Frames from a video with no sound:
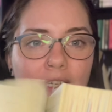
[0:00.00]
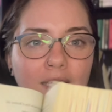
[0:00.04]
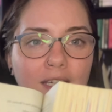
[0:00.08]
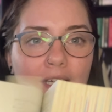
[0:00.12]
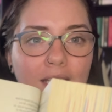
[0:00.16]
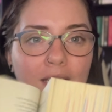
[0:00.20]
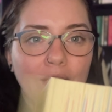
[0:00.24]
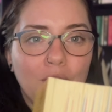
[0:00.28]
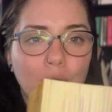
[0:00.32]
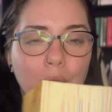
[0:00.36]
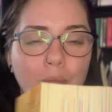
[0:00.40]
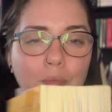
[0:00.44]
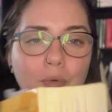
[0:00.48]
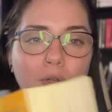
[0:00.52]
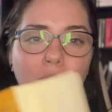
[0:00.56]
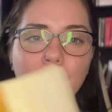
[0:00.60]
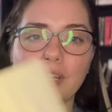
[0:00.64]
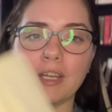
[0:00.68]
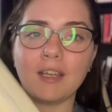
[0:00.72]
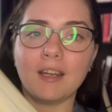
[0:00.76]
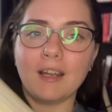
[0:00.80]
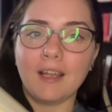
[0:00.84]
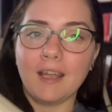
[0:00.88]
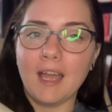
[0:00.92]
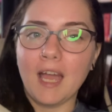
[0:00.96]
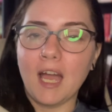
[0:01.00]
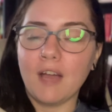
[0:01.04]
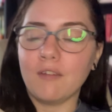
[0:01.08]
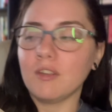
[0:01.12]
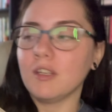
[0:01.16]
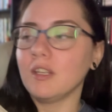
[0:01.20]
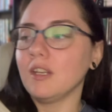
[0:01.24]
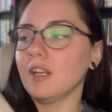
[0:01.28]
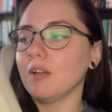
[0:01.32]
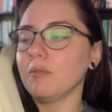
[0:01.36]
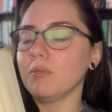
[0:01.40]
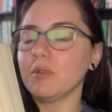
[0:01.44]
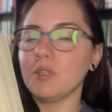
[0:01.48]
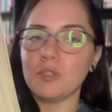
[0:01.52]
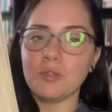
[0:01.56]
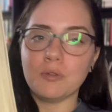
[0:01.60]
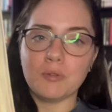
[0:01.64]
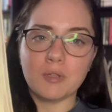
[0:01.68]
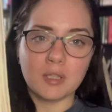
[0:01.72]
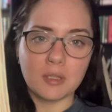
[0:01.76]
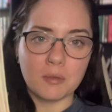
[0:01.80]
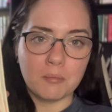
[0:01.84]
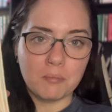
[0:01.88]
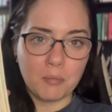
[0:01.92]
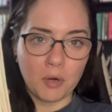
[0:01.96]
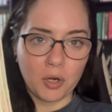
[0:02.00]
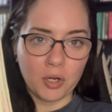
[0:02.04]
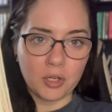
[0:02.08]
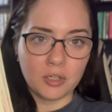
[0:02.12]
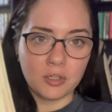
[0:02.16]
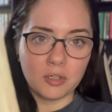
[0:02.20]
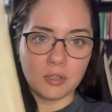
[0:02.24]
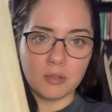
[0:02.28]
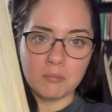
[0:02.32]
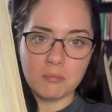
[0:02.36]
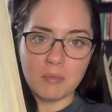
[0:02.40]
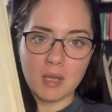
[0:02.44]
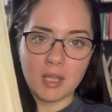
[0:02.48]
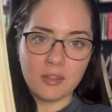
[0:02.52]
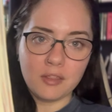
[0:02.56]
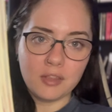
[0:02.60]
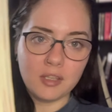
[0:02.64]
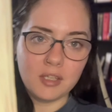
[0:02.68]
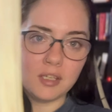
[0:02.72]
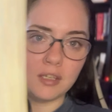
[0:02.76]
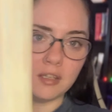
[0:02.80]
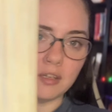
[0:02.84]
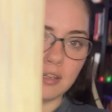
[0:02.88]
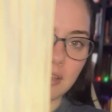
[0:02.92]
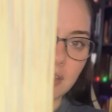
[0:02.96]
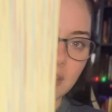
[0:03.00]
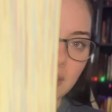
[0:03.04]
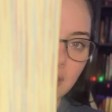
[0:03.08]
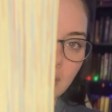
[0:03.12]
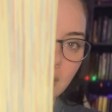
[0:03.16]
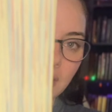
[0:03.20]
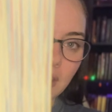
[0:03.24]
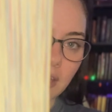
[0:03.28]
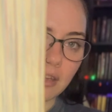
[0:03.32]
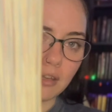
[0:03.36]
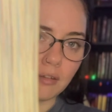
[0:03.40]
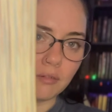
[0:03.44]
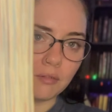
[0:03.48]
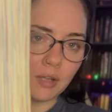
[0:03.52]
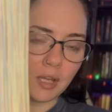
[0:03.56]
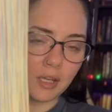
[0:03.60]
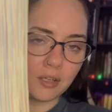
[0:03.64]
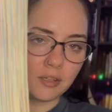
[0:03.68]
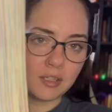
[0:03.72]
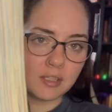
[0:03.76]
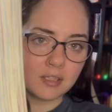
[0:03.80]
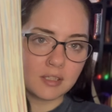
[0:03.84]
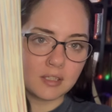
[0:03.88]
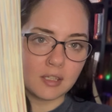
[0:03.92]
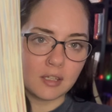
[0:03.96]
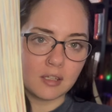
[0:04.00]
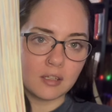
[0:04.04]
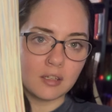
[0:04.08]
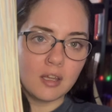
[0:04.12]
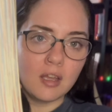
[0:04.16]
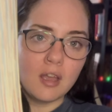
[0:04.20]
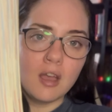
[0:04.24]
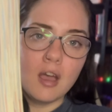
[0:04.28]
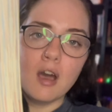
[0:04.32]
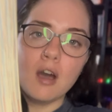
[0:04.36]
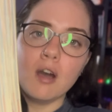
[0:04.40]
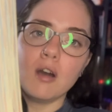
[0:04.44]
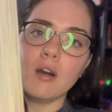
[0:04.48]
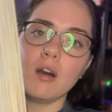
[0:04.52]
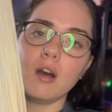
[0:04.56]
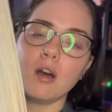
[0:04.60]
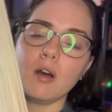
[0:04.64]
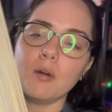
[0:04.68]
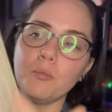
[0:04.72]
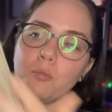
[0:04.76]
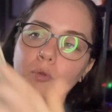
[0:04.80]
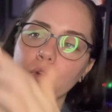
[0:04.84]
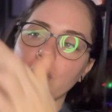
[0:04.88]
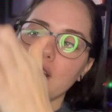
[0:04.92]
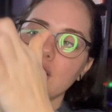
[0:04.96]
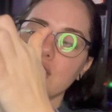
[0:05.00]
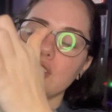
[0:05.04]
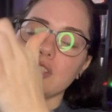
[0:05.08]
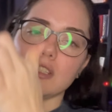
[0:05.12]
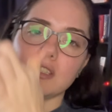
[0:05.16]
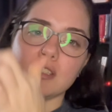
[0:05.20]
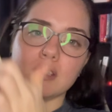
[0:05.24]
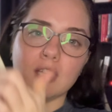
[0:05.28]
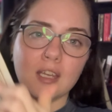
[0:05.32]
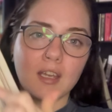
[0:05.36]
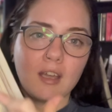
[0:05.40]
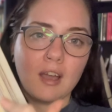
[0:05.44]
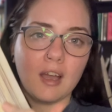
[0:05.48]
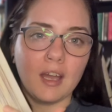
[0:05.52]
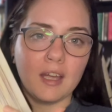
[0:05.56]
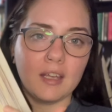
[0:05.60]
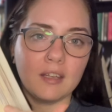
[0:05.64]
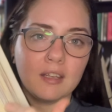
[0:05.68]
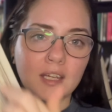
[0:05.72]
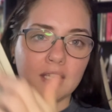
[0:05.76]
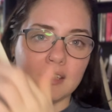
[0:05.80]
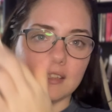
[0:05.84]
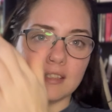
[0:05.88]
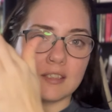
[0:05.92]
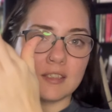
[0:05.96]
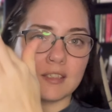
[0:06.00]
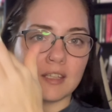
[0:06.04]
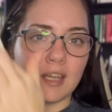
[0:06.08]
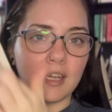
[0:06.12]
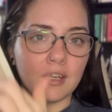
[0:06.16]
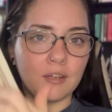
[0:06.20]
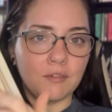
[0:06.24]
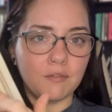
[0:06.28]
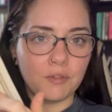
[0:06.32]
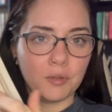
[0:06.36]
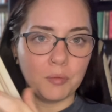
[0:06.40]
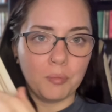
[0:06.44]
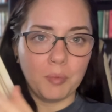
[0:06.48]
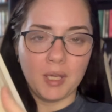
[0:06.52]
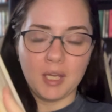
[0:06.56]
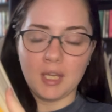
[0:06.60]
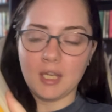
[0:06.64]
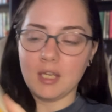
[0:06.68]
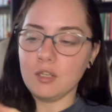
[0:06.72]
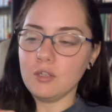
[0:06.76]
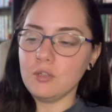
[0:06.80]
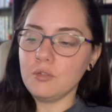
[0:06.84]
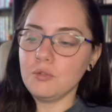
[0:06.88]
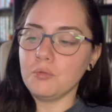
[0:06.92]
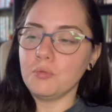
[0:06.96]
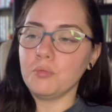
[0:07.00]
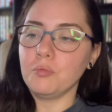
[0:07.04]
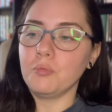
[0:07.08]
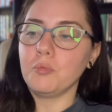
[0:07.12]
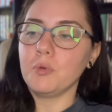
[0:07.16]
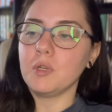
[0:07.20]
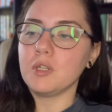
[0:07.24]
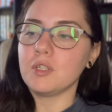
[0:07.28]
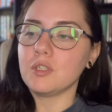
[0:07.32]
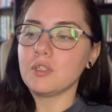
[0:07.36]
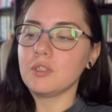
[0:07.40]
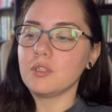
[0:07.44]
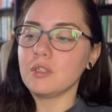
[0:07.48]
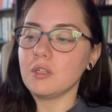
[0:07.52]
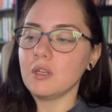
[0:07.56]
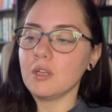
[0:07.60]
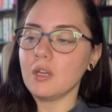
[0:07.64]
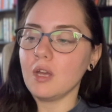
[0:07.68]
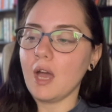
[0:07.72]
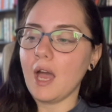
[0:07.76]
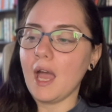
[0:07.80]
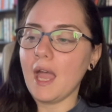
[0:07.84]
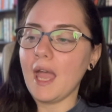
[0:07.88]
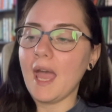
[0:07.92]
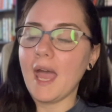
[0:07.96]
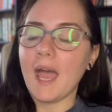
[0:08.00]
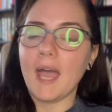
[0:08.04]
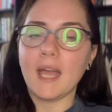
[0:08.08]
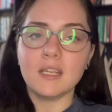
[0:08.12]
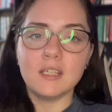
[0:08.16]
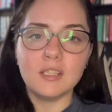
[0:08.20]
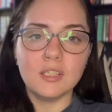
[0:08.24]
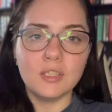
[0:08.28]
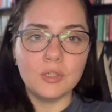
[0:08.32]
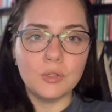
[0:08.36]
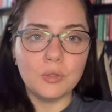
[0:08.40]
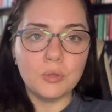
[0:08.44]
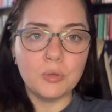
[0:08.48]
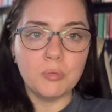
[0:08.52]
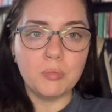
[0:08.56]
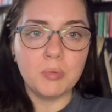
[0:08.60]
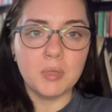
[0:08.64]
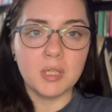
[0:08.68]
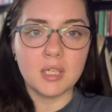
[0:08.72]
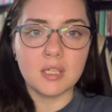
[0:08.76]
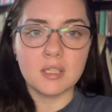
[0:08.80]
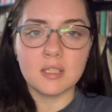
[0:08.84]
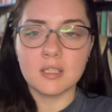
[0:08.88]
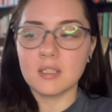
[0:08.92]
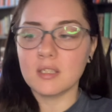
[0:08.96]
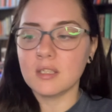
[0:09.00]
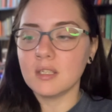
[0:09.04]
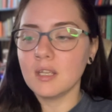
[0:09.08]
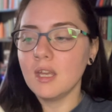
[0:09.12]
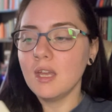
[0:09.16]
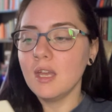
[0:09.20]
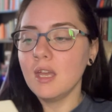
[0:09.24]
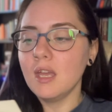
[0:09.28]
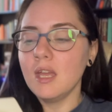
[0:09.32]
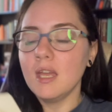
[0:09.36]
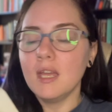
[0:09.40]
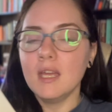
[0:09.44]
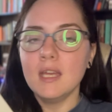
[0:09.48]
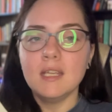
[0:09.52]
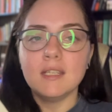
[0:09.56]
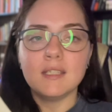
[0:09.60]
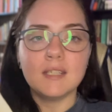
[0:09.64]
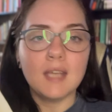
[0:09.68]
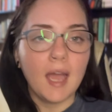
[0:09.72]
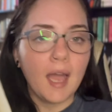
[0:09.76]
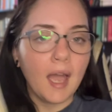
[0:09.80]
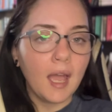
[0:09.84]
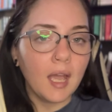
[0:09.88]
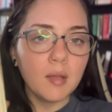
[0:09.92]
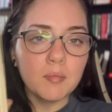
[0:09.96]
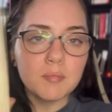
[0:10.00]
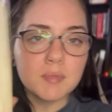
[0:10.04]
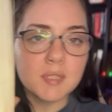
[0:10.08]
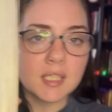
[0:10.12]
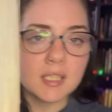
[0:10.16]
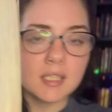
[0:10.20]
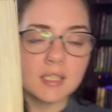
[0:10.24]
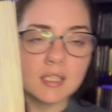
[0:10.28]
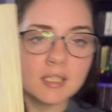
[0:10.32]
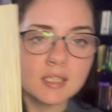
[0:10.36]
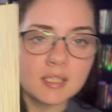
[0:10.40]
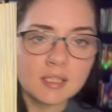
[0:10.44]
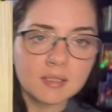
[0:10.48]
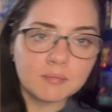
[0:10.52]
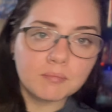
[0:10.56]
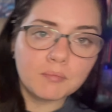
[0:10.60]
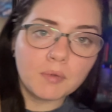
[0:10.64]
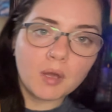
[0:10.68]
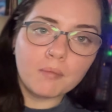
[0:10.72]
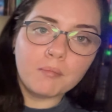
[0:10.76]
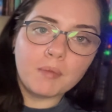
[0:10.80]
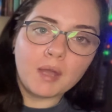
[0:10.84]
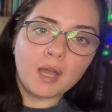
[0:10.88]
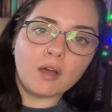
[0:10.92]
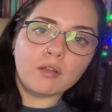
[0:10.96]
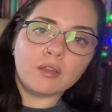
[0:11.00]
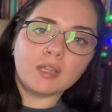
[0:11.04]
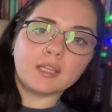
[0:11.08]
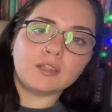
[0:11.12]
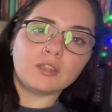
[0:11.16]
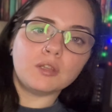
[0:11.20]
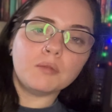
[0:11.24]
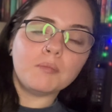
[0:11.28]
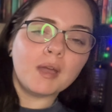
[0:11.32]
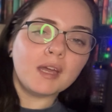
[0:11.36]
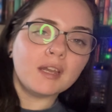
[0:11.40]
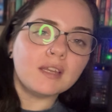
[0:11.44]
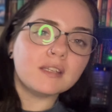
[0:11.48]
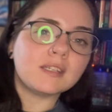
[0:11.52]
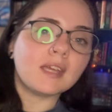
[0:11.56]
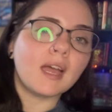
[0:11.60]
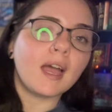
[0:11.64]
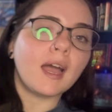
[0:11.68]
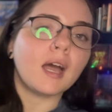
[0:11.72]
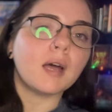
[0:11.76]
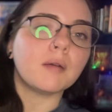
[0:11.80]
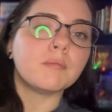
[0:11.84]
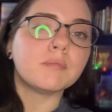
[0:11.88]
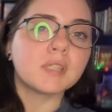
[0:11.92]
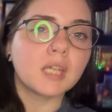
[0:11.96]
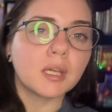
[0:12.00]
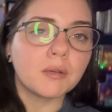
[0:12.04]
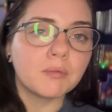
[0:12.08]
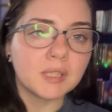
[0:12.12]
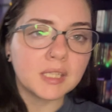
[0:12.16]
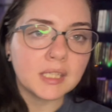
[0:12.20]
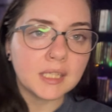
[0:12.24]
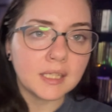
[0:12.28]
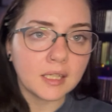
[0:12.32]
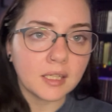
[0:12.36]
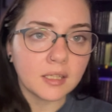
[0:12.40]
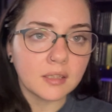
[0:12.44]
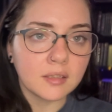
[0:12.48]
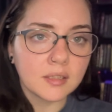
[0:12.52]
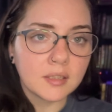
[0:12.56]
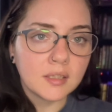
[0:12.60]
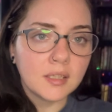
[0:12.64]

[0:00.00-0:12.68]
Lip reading: in the book, and I haven't. And I've been doing the marker method. I don't know how you can see it. Where I just like highlight the side of the page, which I had to do because tabs in this amount, like the amount of tabs I would need